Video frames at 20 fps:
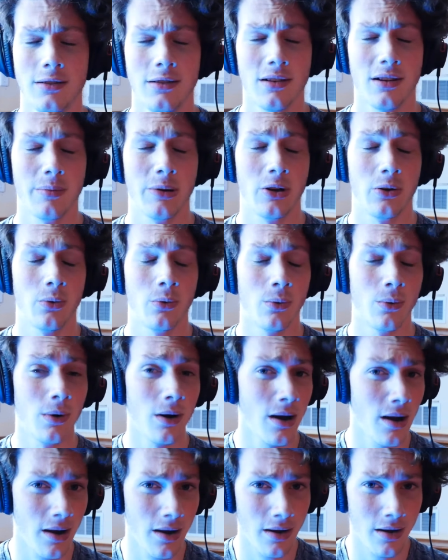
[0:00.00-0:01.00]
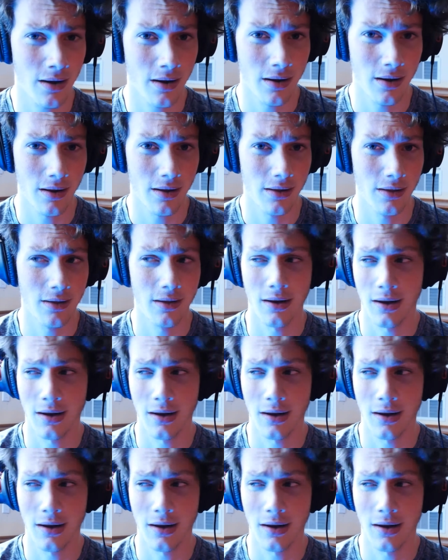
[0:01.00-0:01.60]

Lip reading: talk about why the